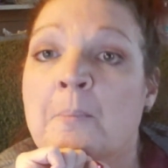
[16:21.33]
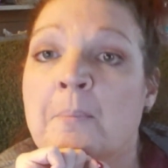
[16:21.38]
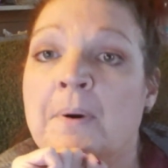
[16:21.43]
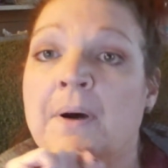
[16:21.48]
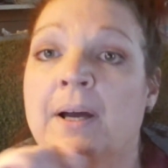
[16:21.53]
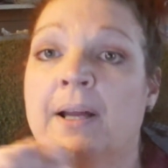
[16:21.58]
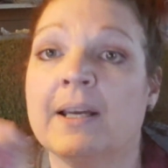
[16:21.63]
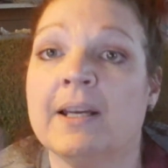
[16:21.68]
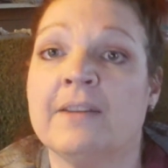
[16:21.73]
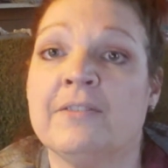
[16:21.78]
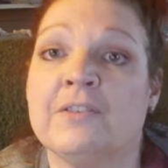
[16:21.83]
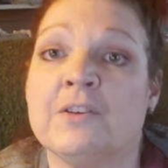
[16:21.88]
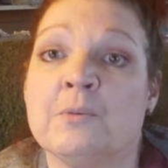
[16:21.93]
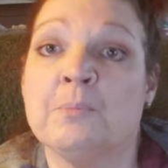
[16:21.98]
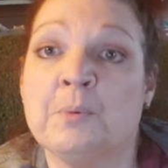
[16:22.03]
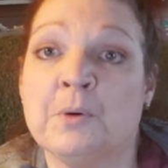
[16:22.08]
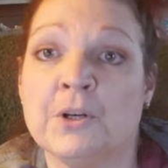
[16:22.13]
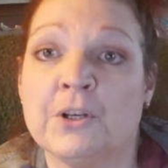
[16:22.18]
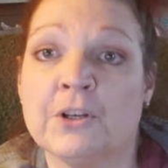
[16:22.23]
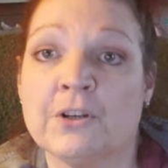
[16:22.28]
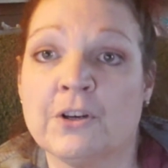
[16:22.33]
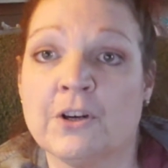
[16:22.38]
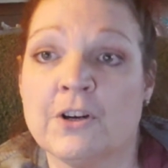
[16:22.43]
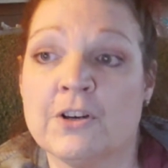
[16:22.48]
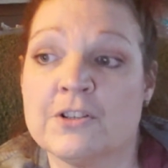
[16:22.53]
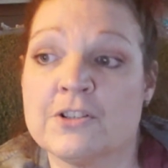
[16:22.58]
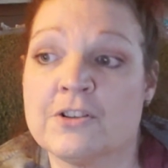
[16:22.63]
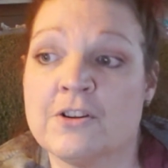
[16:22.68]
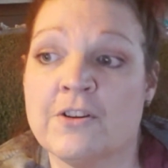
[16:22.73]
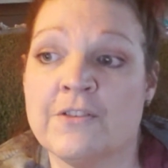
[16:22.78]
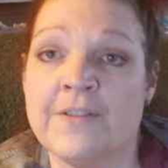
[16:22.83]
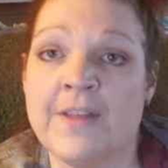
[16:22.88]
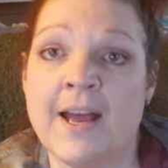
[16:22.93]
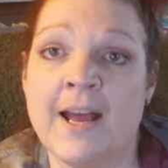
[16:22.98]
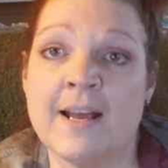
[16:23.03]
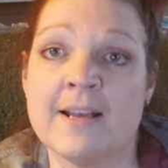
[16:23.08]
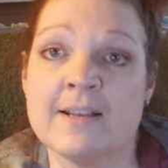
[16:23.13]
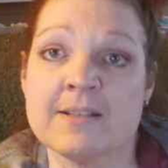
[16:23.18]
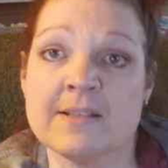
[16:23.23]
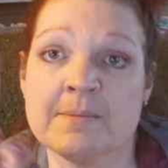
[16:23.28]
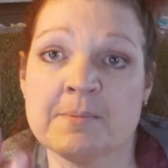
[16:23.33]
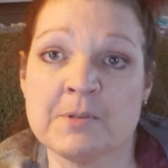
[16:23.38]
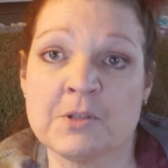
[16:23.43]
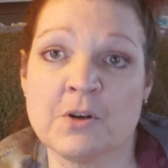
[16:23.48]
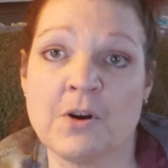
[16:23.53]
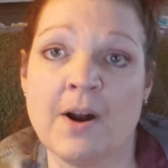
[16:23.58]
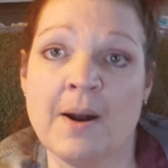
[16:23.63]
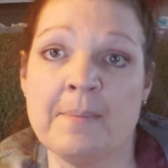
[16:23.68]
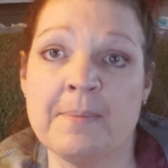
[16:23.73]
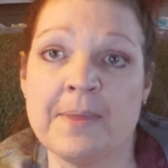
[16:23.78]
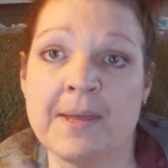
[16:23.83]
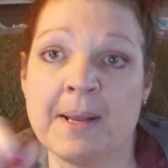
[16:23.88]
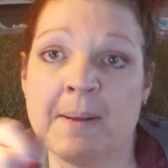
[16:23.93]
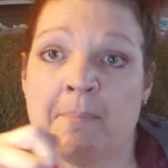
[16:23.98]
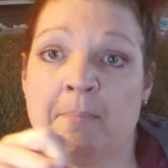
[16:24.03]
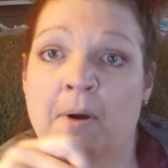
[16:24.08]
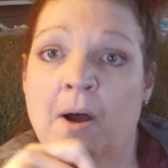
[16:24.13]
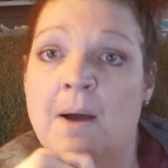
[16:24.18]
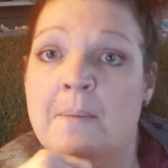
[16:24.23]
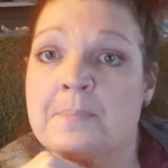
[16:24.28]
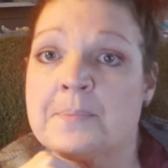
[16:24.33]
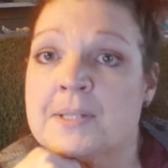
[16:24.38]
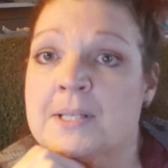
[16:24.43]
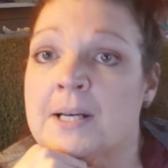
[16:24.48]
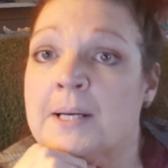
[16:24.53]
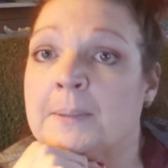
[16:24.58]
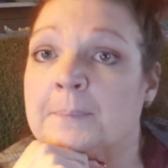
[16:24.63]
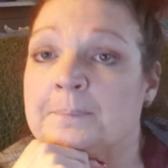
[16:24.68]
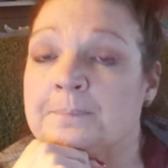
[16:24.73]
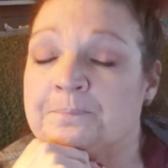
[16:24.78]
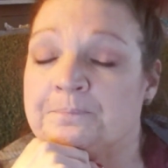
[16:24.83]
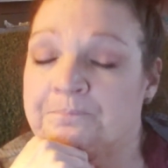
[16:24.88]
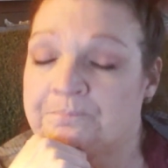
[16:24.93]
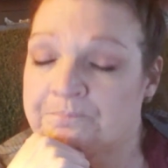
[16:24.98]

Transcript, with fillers: But if you put your cursor on that, a subscribe thing pops up.